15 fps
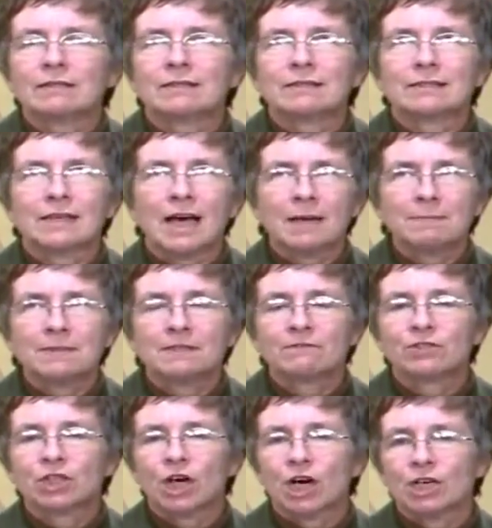The types
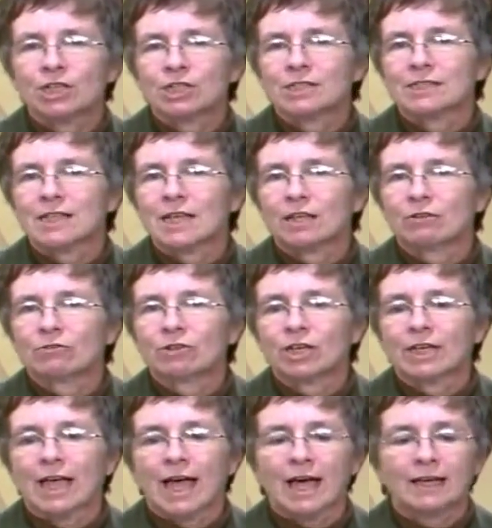of charges that you
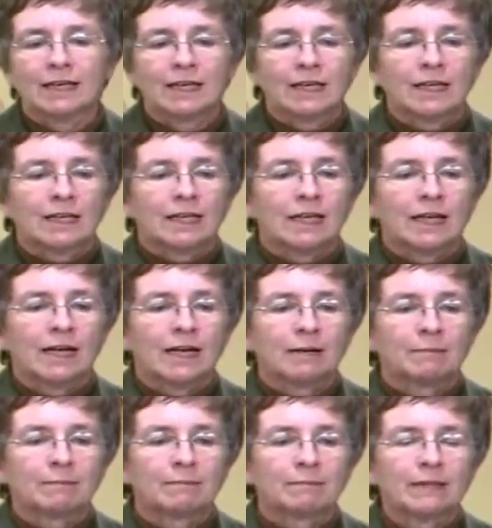look at,
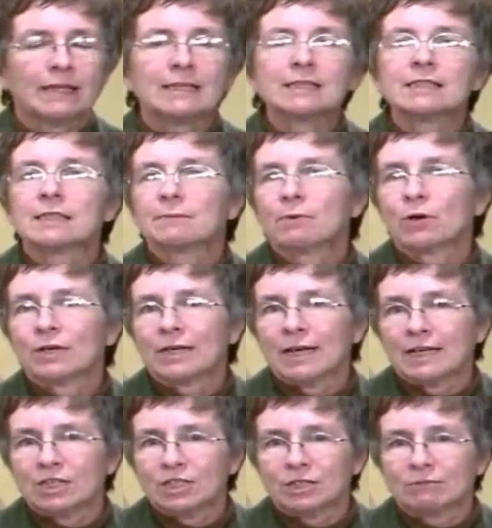
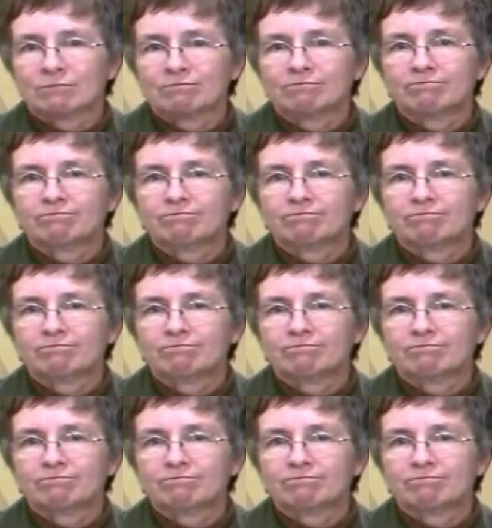insubordination,